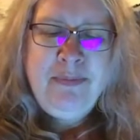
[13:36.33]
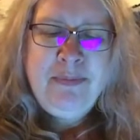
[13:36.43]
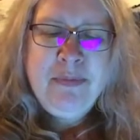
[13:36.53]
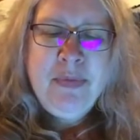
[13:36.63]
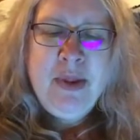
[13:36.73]

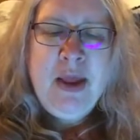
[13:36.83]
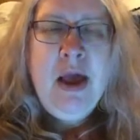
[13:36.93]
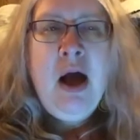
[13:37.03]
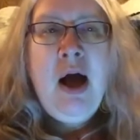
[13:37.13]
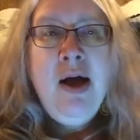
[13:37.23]
I
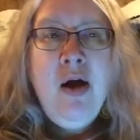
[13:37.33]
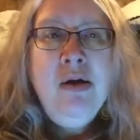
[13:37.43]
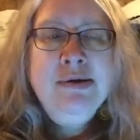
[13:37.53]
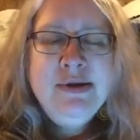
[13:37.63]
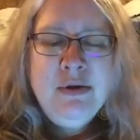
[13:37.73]
also like
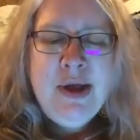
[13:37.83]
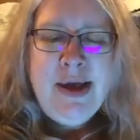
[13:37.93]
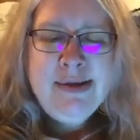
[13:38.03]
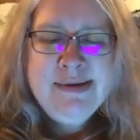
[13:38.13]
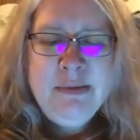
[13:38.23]
some of the
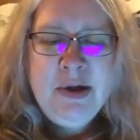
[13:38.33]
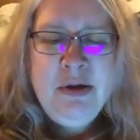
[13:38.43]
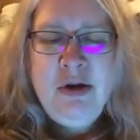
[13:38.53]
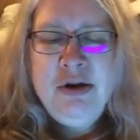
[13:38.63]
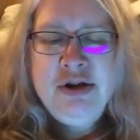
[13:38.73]
larger
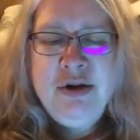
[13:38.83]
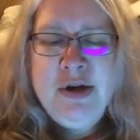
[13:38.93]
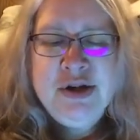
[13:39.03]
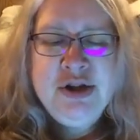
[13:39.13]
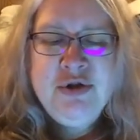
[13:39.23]
issues shown
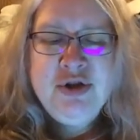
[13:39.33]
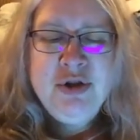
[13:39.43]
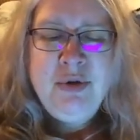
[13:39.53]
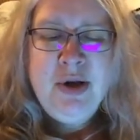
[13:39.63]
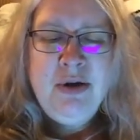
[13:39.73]
here around
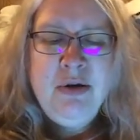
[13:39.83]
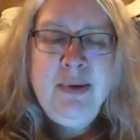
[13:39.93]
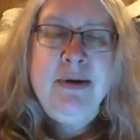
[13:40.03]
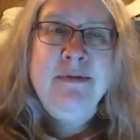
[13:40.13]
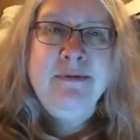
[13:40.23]

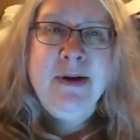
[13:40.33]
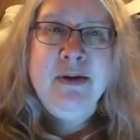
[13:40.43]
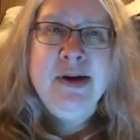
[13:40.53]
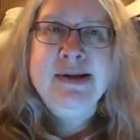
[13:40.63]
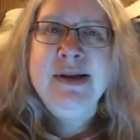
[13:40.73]
fairness and
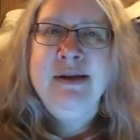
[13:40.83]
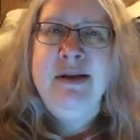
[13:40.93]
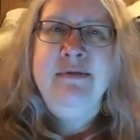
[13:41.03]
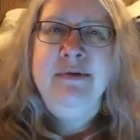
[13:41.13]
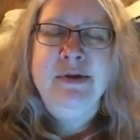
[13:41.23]
diversity.
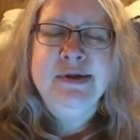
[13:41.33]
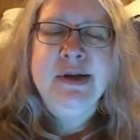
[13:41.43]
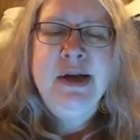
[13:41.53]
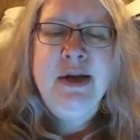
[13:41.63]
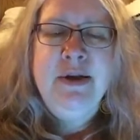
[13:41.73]

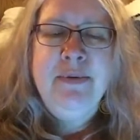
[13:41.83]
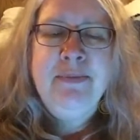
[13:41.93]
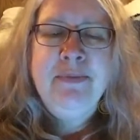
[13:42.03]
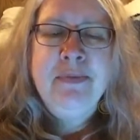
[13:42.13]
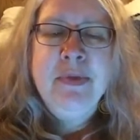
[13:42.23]

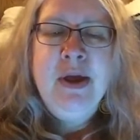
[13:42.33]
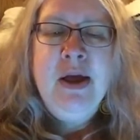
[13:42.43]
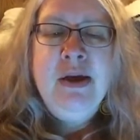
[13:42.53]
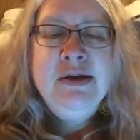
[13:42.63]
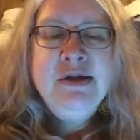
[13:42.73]
So that
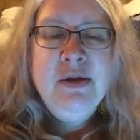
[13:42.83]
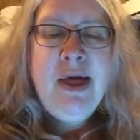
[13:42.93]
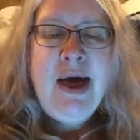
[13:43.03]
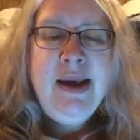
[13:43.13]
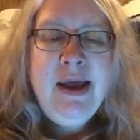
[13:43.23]

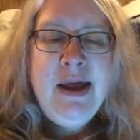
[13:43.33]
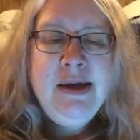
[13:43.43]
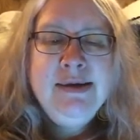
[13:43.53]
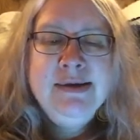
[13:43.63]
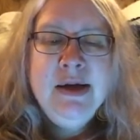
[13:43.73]
is
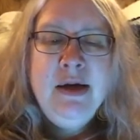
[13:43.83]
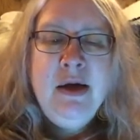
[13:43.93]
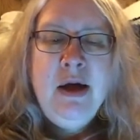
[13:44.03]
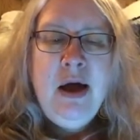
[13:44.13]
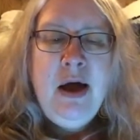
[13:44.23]
um,
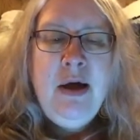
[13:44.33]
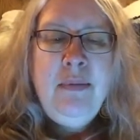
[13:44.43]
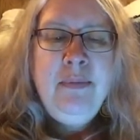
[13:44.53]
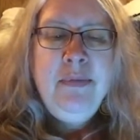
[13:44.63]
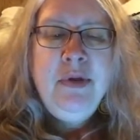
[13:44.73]
the
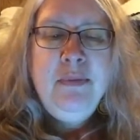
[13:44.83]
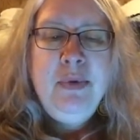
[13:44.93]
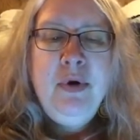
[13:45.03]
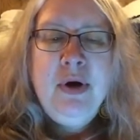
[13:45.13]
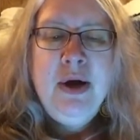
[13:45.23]
book
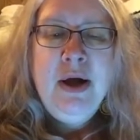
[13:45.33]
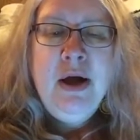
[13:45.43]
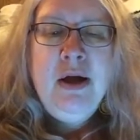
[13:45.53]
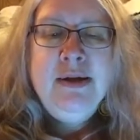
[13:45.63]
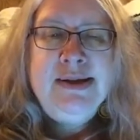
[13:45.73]
the
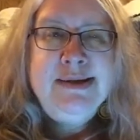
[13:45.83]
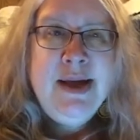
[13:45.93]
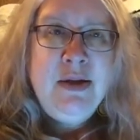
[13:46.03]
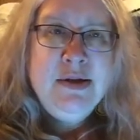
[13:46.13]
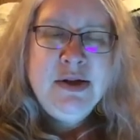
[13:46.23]
Skeleton
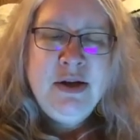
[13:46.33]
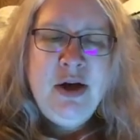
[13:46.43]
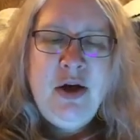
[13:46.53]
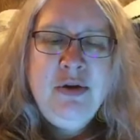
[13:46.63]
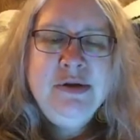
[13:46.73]
Coast, the
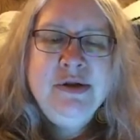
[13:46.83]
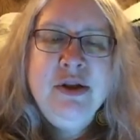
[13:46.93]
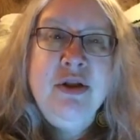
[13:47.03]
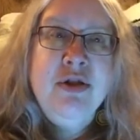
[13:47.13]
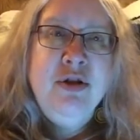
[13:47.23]
third book
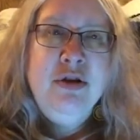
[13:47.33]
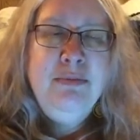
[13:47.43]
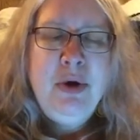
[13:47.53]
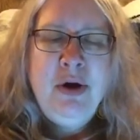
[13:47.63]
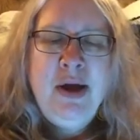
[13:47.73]
in the
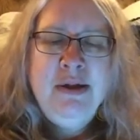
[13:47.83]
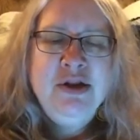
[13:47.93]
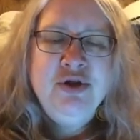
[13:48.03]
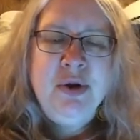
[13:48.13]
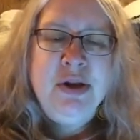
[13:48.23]
trilogy
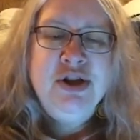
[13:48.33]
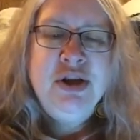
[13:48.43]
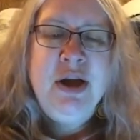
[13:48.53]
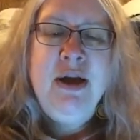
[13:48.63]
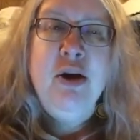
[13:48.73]
Quest
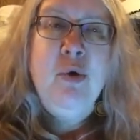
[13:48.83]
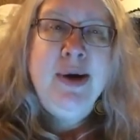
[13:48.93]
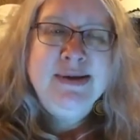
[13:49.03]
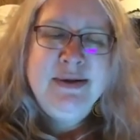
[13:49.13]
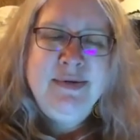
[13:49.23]
of the
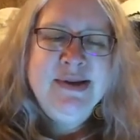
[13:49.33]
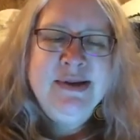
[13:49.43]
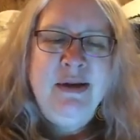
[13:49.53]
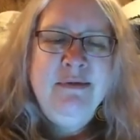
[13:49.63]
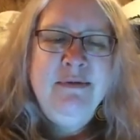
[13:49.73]
Sunfish
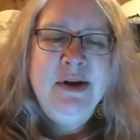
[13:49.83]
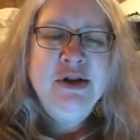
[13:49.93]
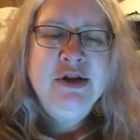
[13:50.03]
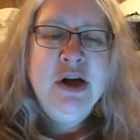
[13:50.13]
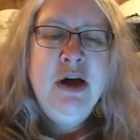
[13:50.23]
by
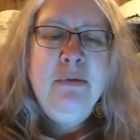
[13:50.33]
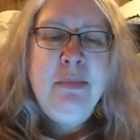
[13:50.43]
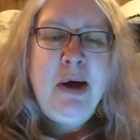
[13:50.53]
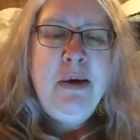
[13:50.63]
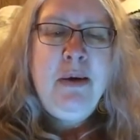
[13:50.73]

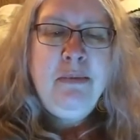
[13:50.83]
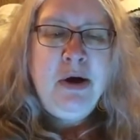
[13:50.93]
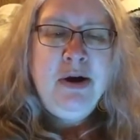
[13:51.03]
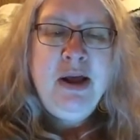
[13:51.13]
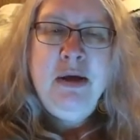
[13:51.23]
Mardi
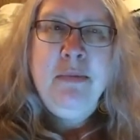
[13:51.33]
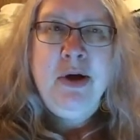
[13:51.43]
McConnochie.